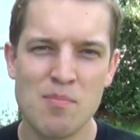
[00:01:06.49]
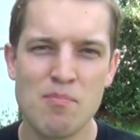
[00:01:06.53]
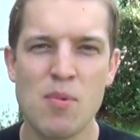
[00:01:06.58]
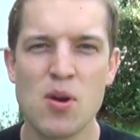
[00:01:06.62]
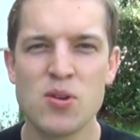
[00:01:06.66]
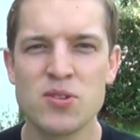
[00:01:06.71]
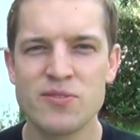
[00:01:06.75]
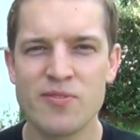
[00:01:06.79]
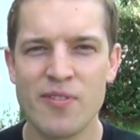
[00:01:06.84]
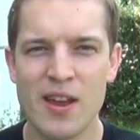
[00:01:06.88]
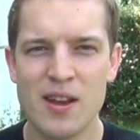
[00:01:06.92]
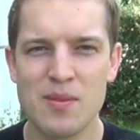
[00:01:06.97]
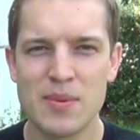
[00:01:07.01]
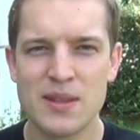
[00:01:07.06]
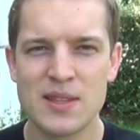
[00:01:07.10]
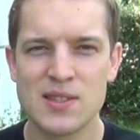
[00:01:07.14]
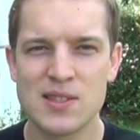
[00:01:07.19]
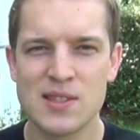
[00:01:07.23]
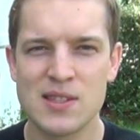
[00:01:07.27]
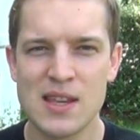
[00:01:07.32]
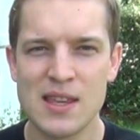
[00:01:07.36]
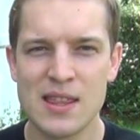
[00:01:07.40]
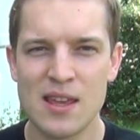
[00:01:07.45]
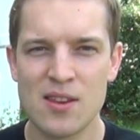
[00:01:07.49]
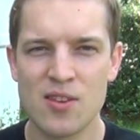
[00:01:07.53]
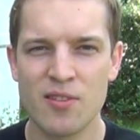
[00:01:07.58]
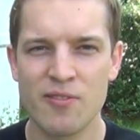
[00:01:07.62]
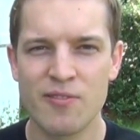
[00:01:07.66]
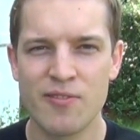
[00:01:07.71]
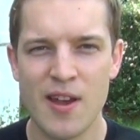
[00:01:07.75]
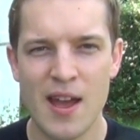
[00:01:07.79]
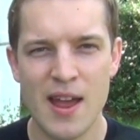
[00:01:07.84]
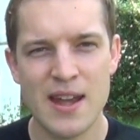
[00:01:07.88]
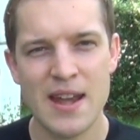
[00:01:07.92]
Most vitamin C that
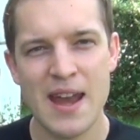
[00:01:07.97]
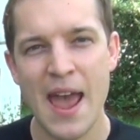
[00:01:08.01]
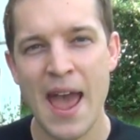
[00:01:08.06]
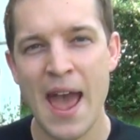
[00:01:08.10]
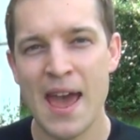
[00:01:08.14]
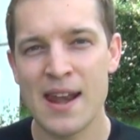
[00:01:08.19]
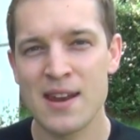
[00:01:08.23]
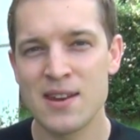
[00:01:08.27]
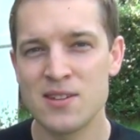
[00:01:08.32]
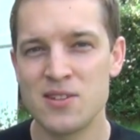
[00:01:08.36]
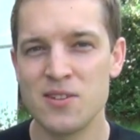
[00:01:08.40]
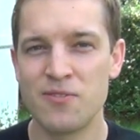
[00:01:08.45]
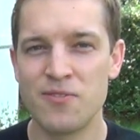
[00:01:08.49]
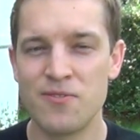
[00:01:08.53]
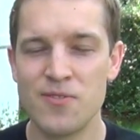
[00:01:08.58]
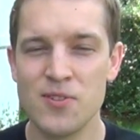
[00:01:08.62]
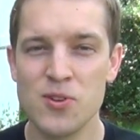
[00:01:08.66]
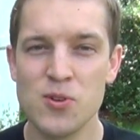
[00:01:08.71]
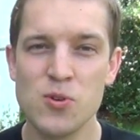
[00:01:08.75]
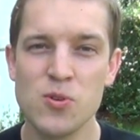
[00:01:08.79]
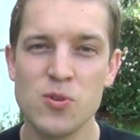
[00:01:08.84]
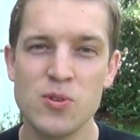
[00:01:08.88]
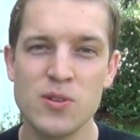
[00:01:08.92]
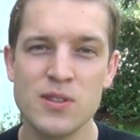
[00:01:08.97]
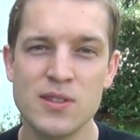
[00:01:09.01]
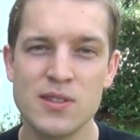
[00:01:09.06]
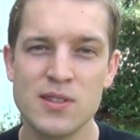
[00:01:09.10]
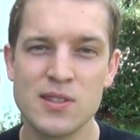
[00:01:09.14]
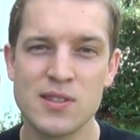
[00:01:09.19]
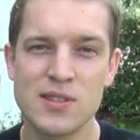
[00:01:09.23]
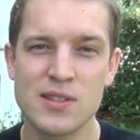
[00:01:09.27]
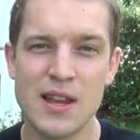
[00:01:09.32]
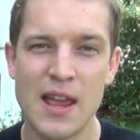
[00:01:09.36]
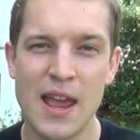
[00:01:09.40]
you'll find added to
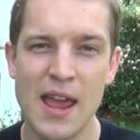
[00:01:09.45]
foods